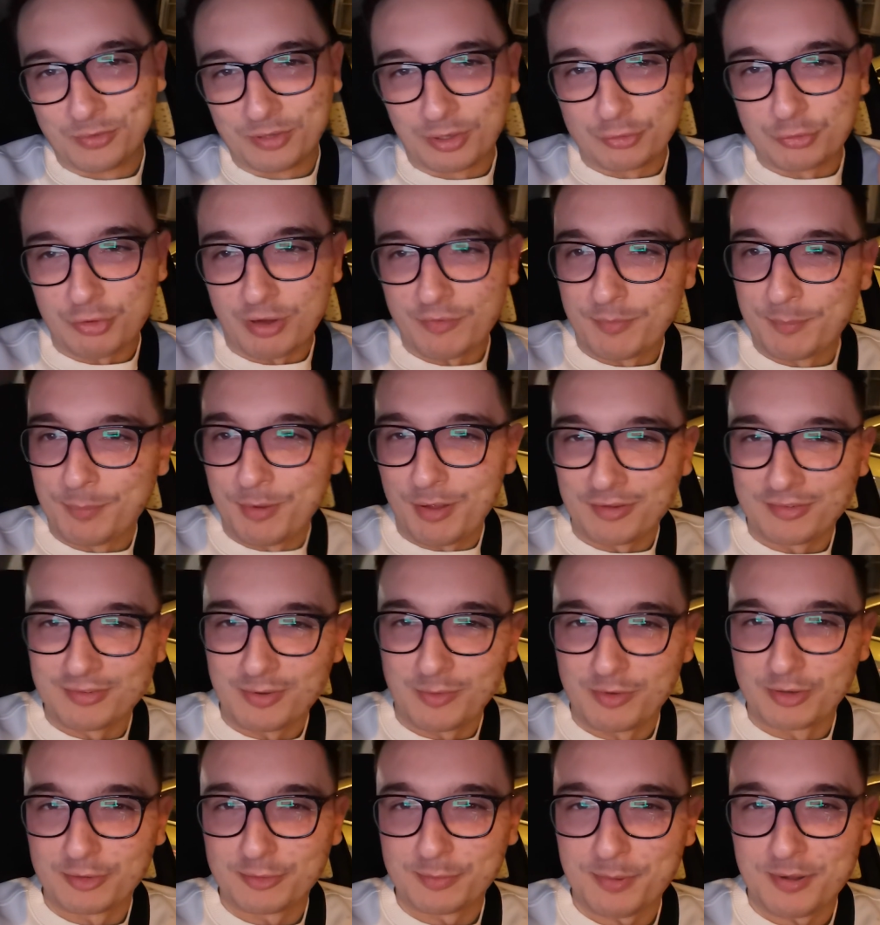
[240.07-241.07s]
was us driving past
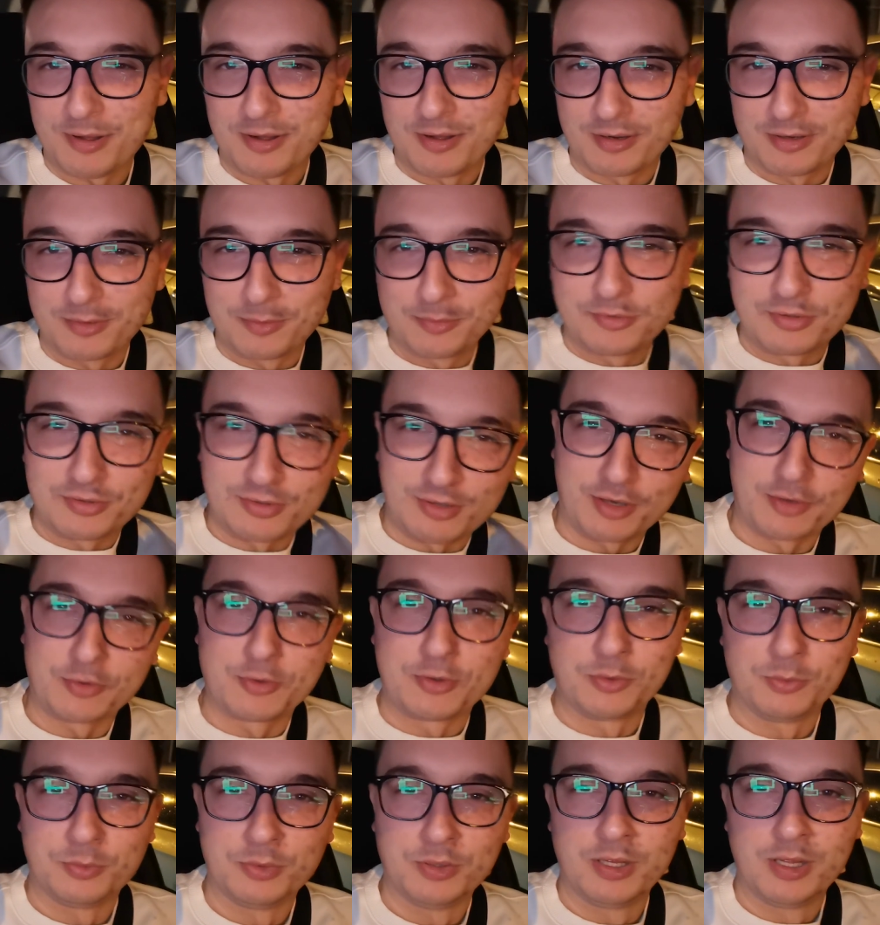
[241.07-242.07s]
Selhurst Park, which is kind
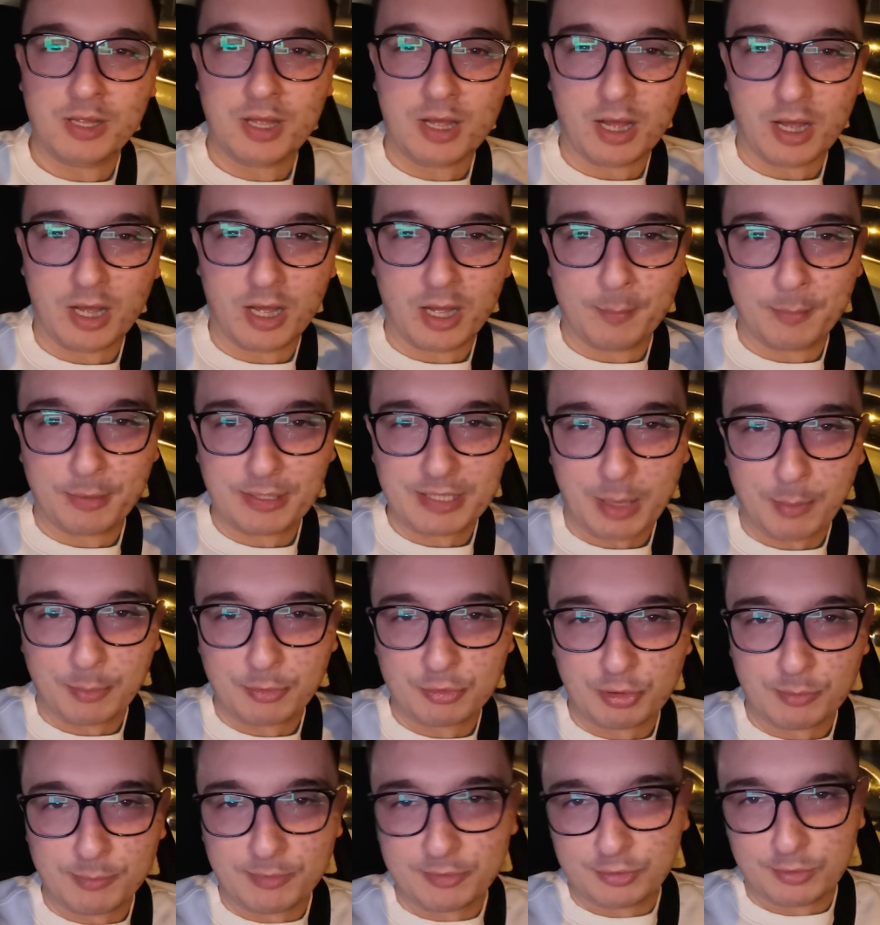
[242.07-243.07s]
of cool. But yeah, we
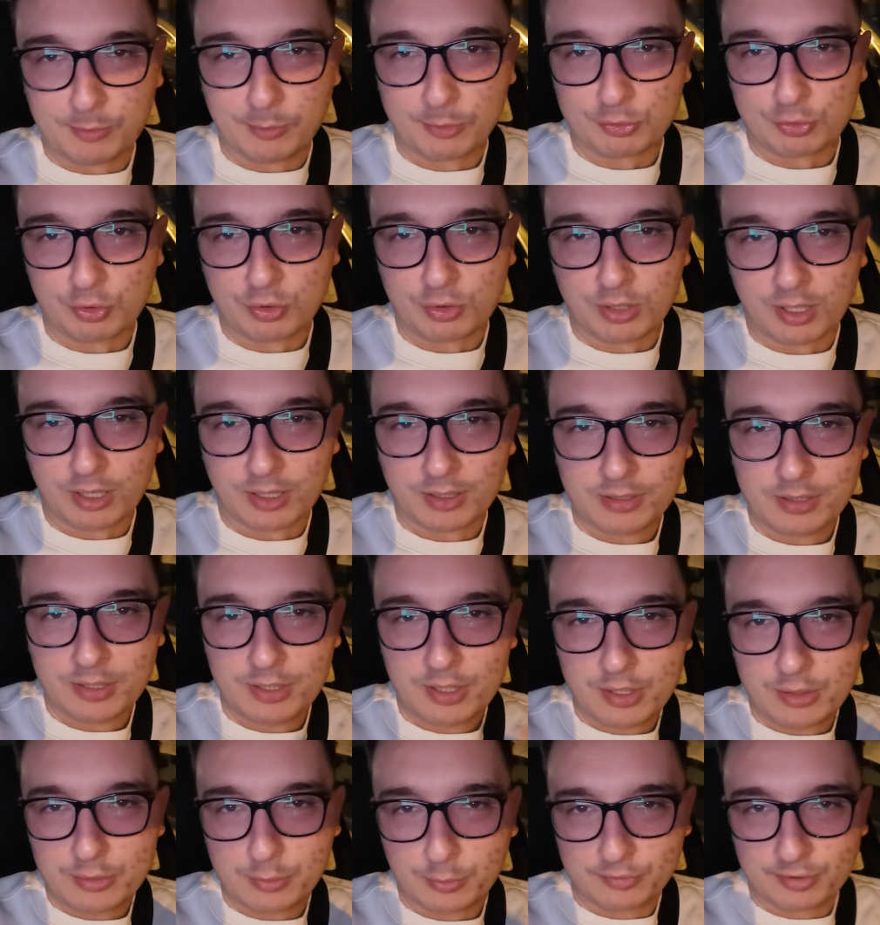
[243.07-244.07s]
shouldn't be too much longer.
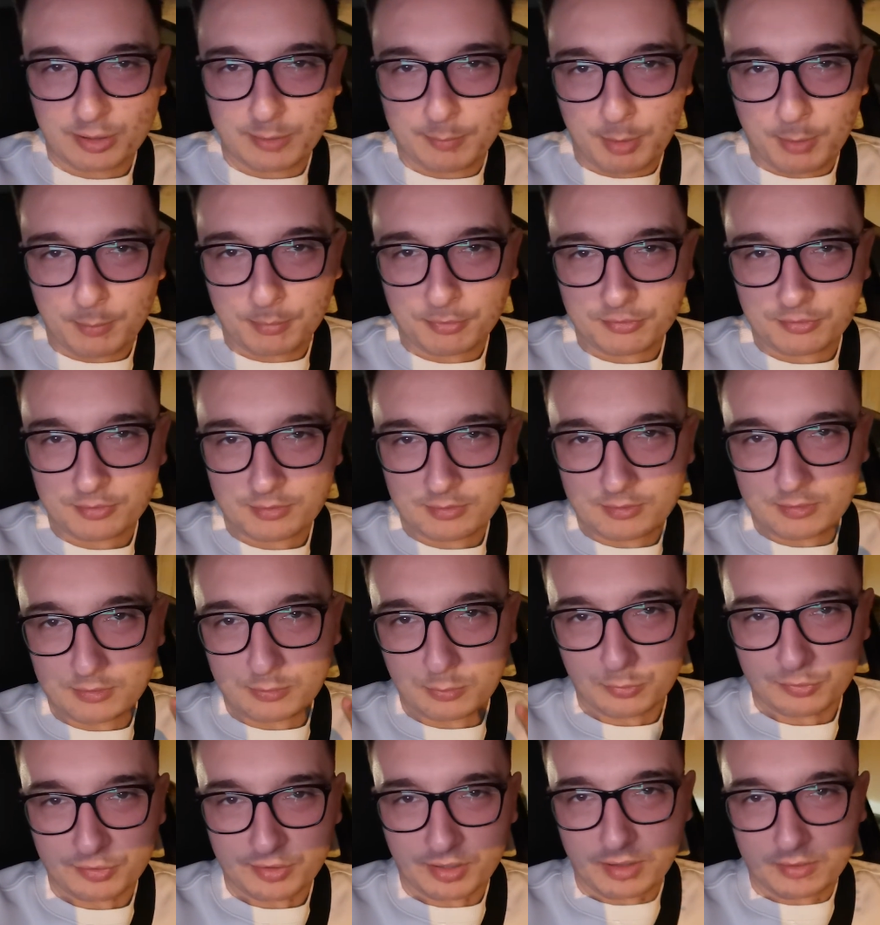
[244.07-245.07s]
You'll see the pops.
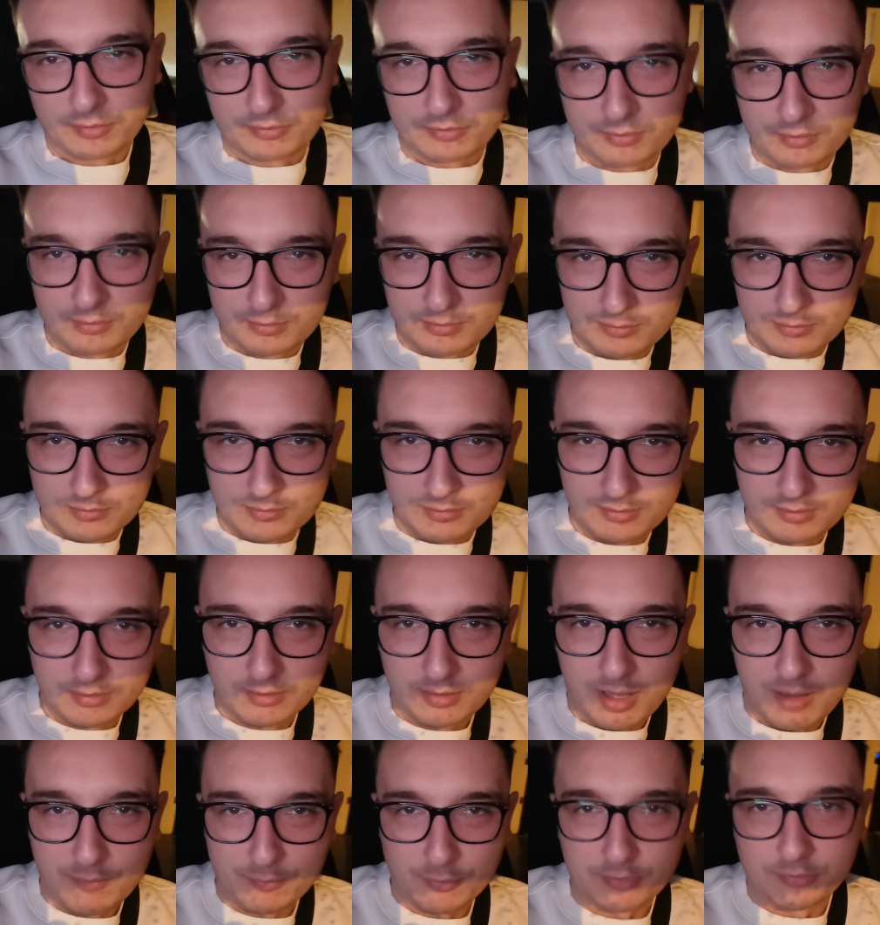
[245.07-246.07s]
You'll see us.
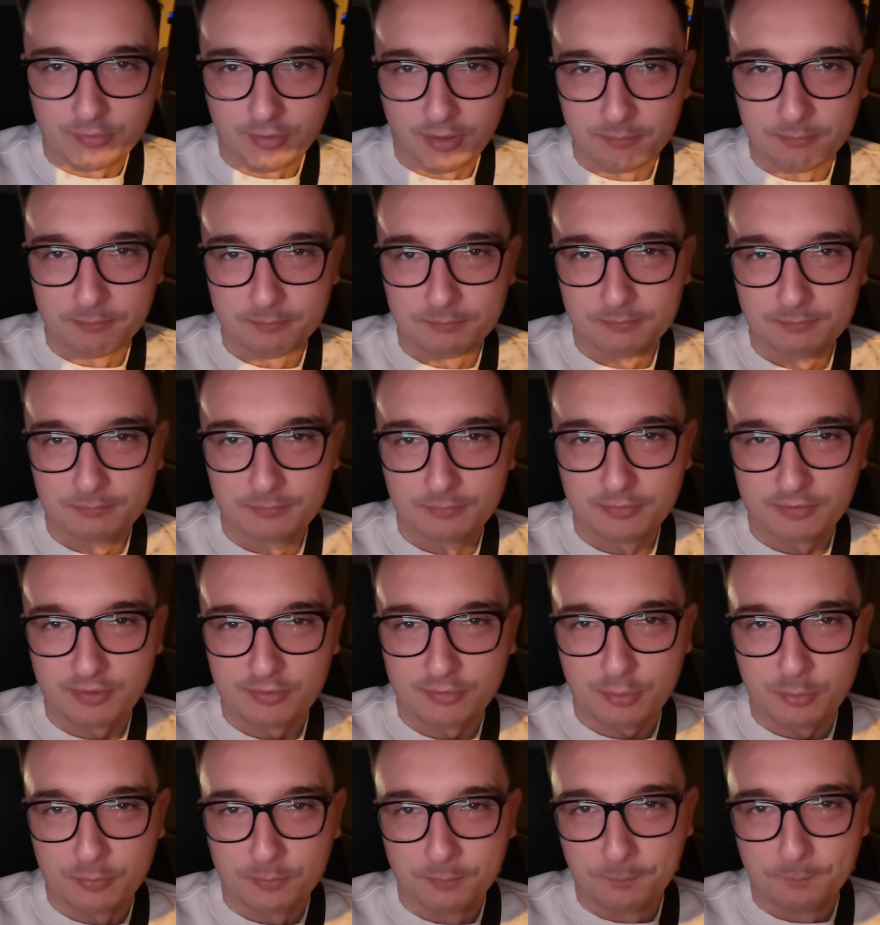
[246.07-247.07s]
Have a good time. See
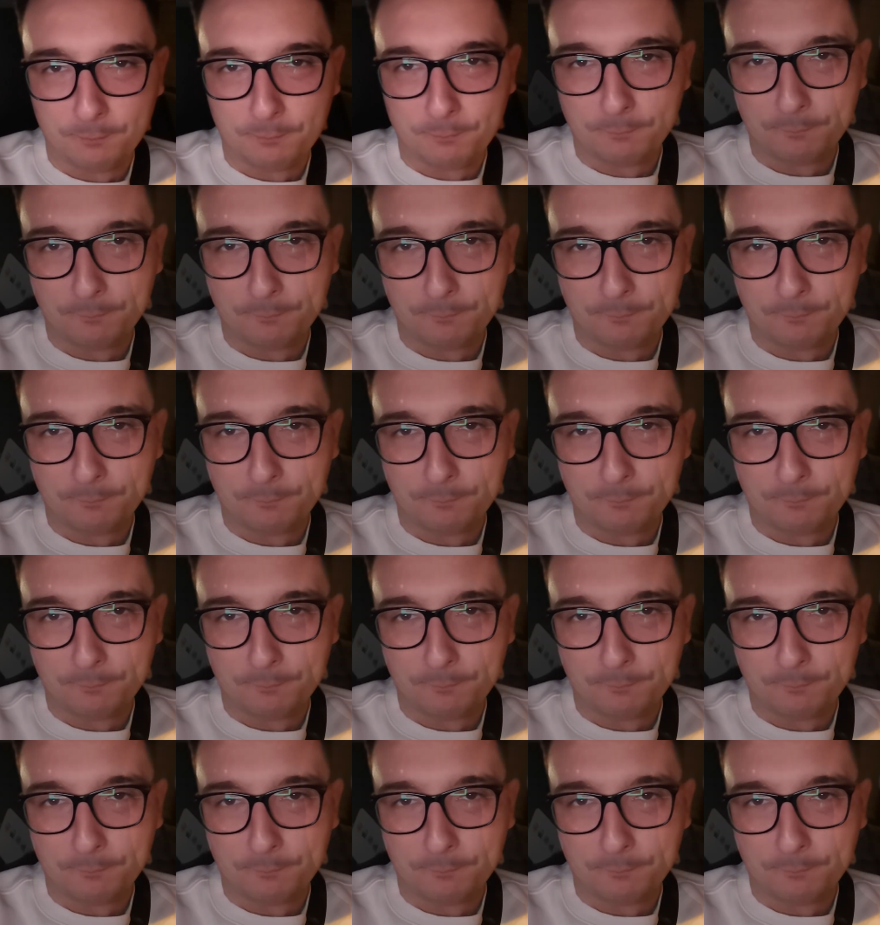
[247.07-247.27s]
you soon.